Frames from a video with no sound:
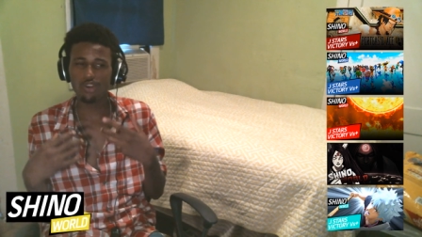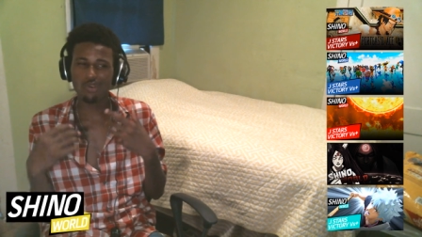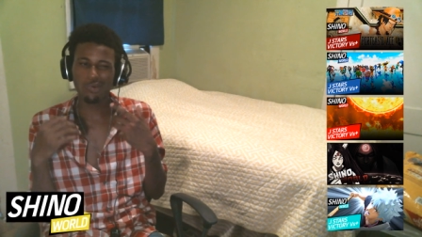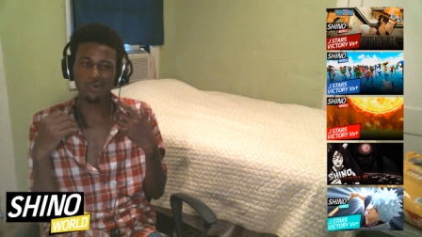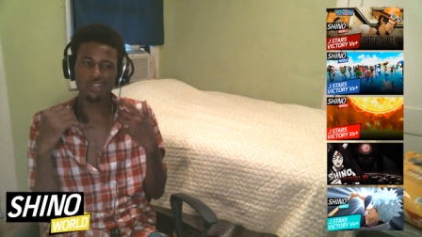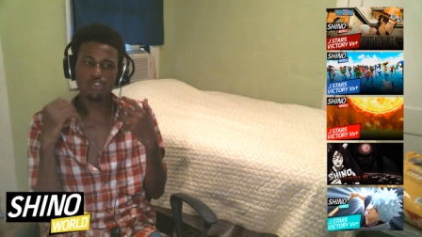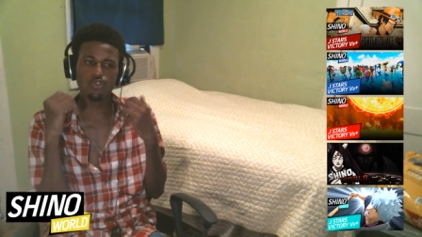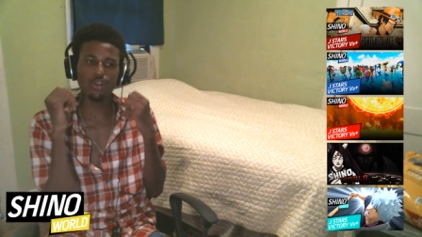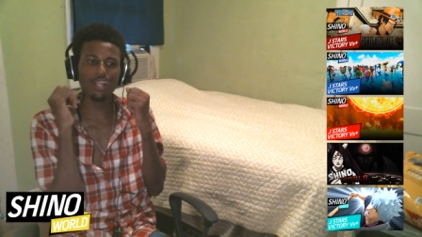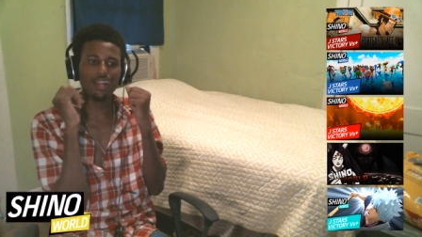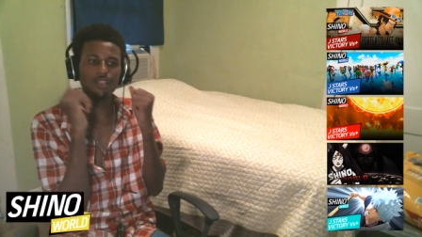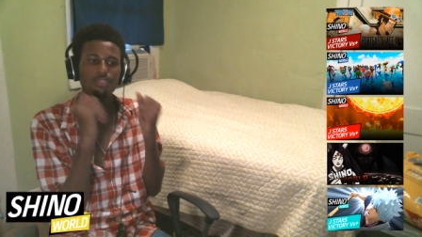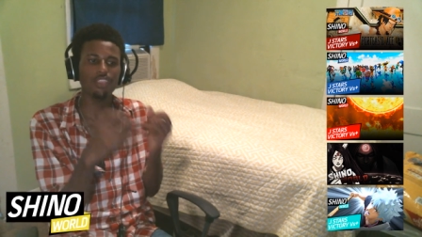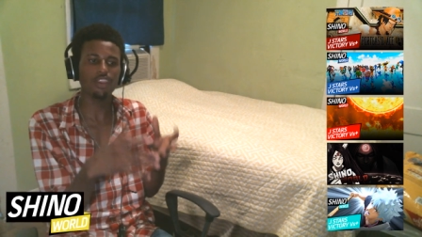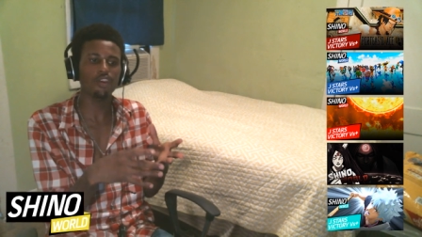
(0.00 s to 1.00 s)
I want to throw that
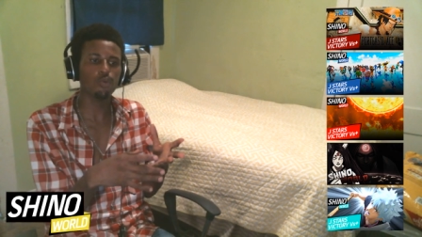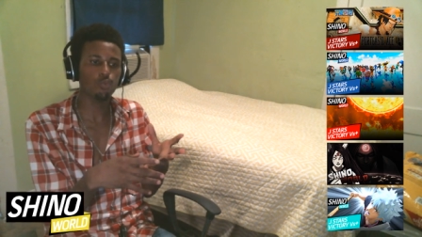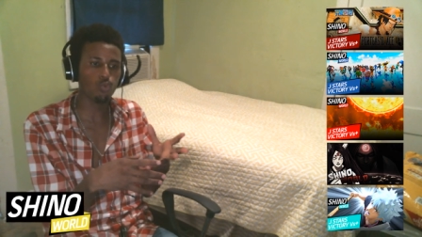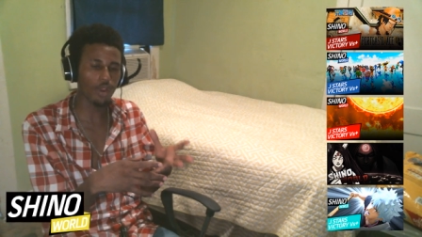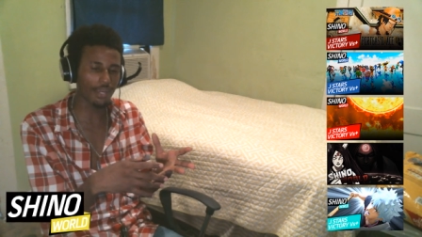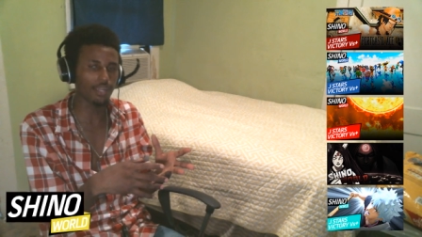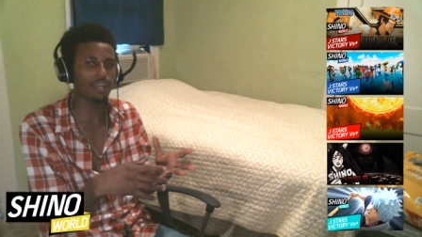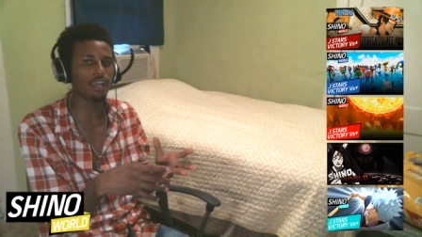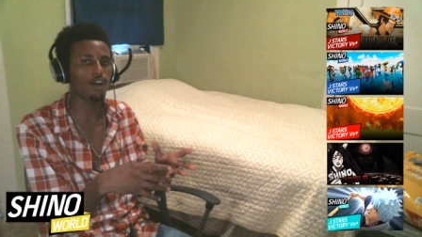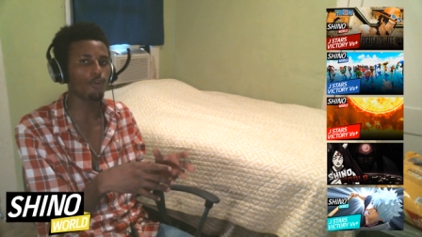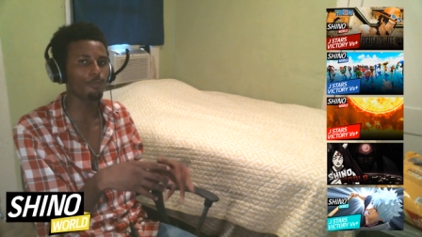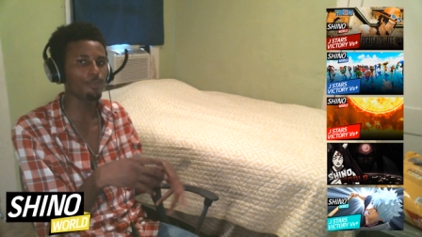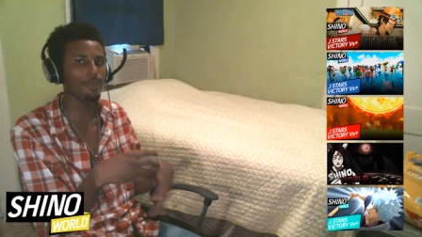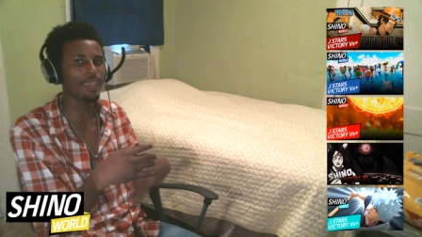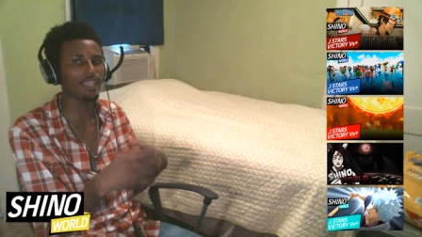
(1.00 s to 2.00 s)
out there right
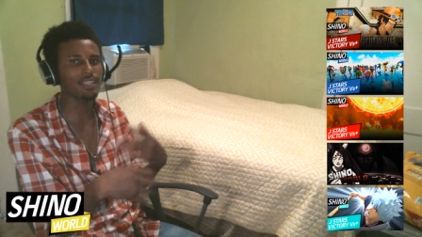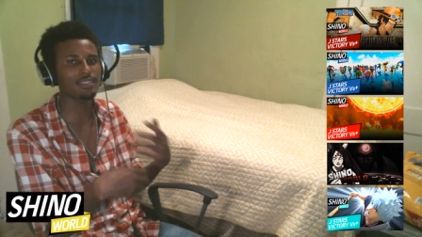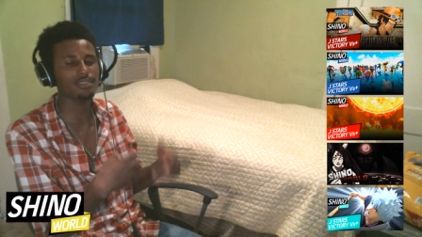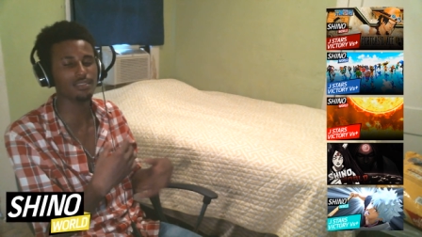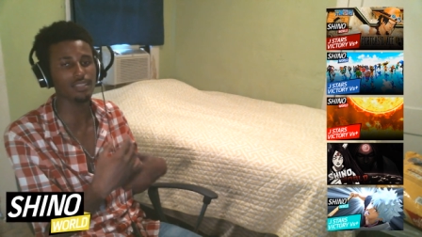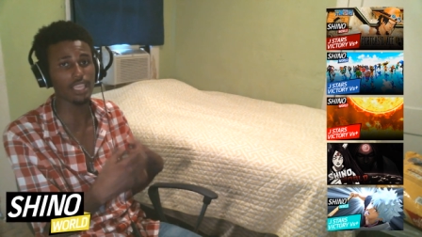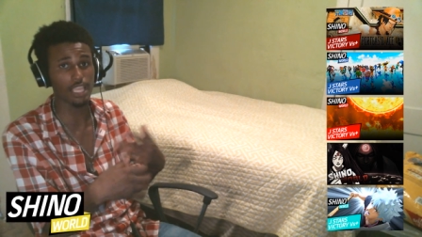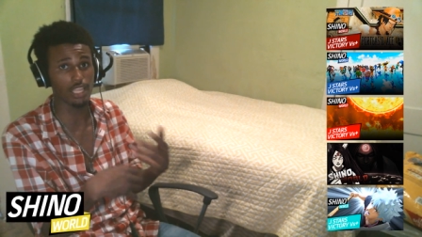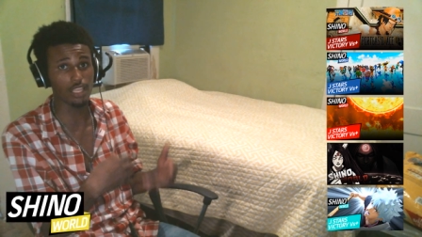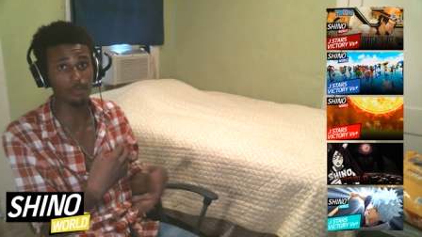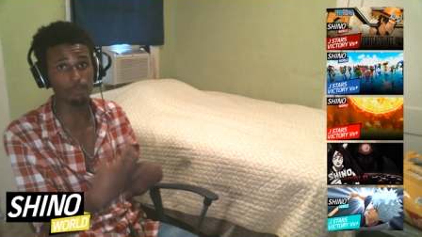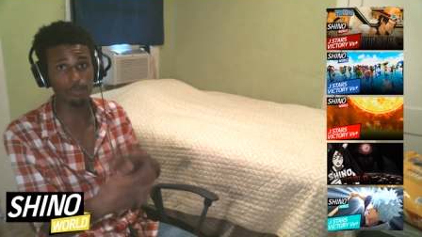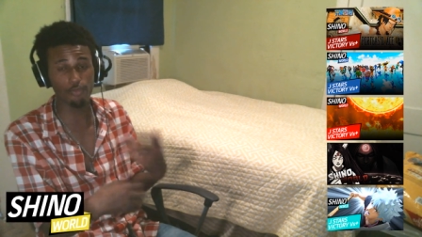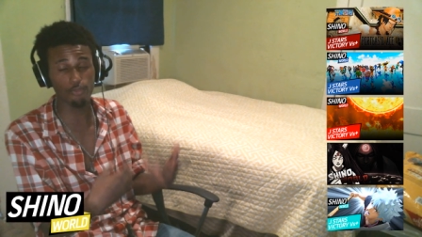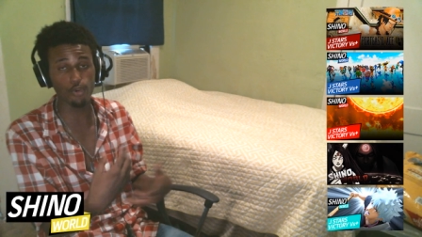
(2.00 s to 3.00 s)
now as
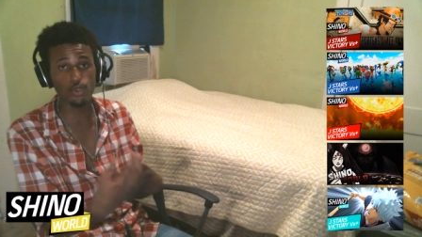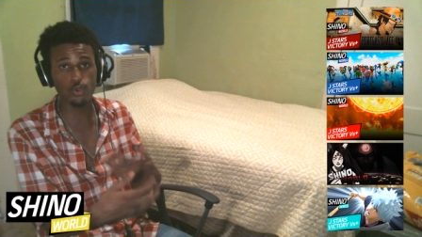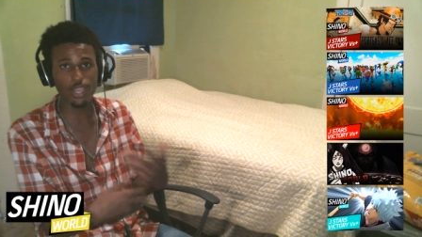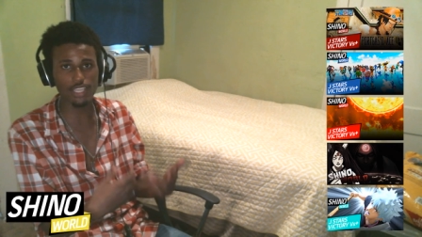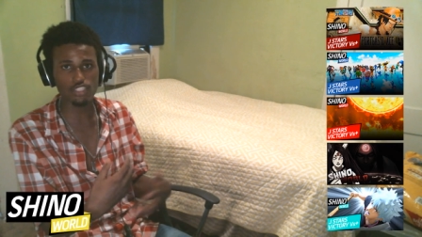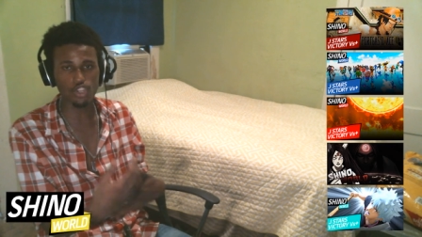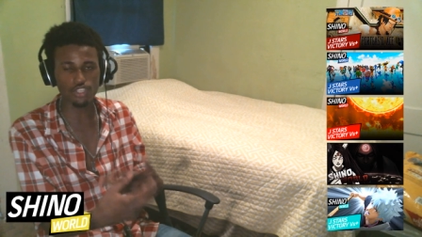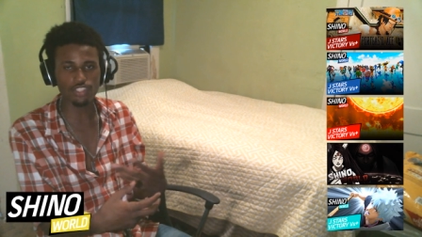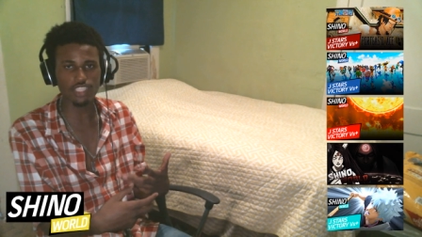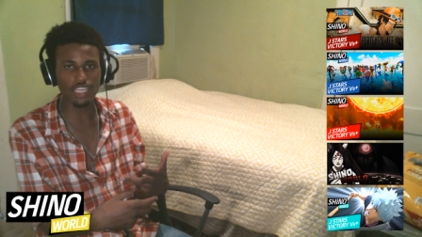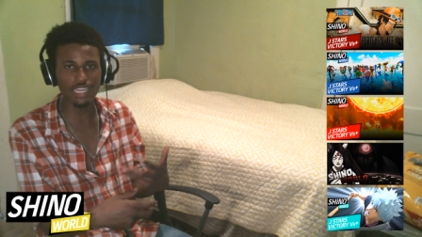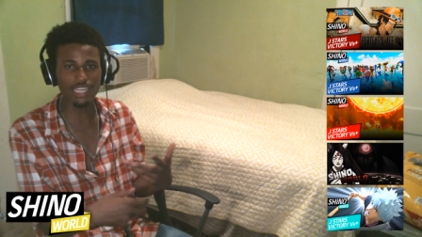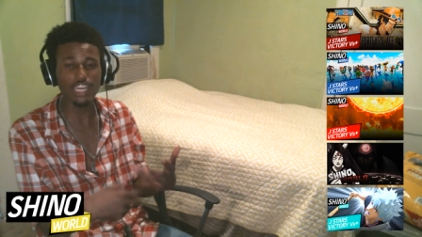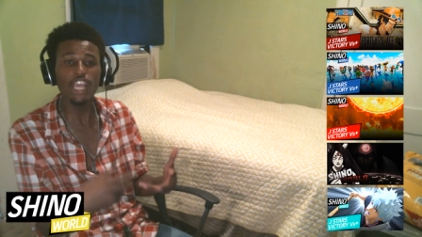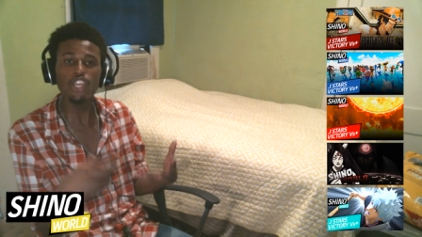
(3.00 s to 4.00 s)
before you guys start seeing
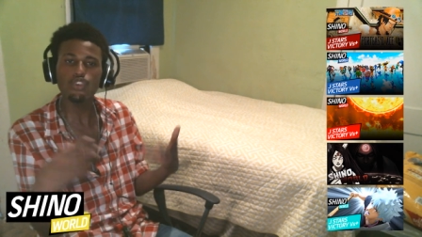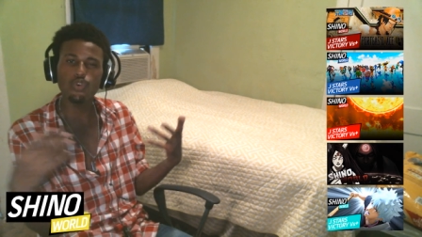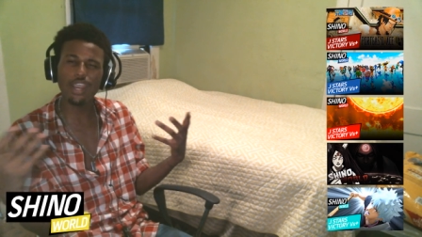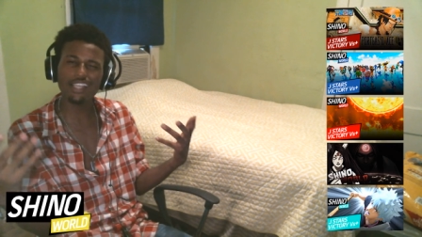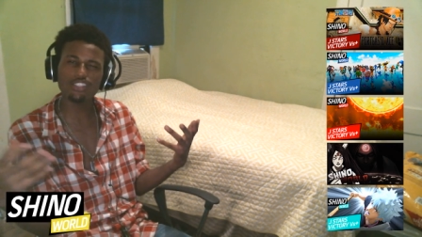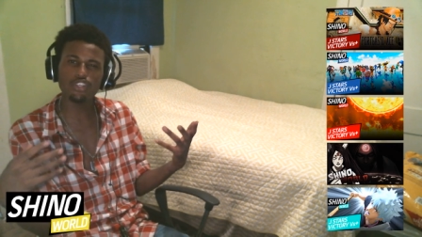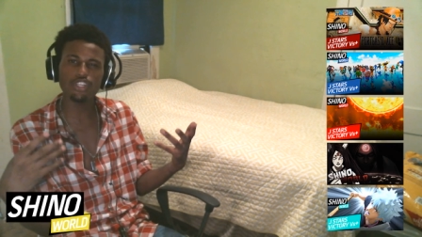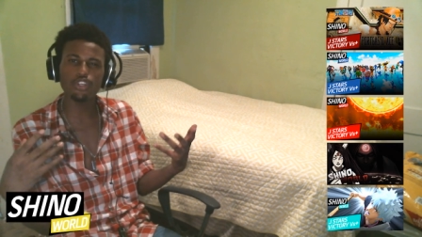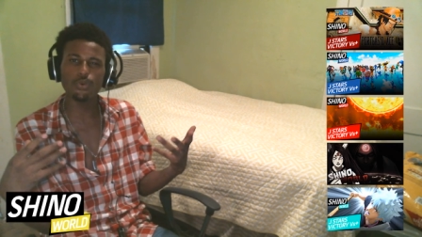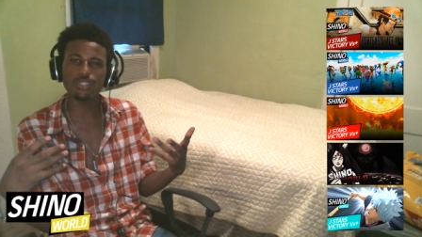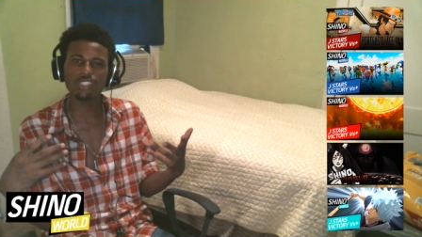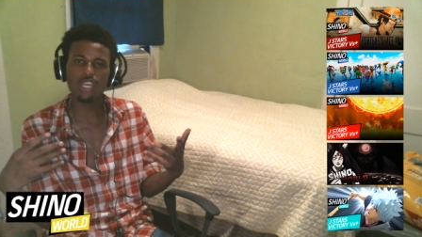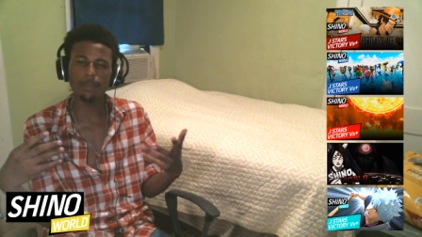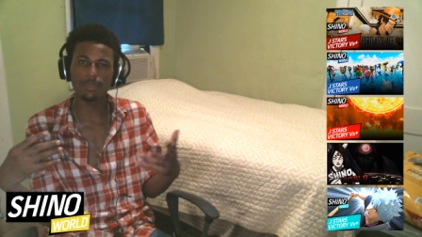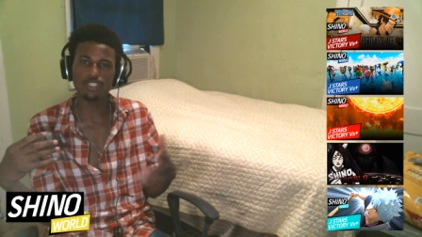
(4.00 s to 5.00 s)
it, you guys gonna know it's coming.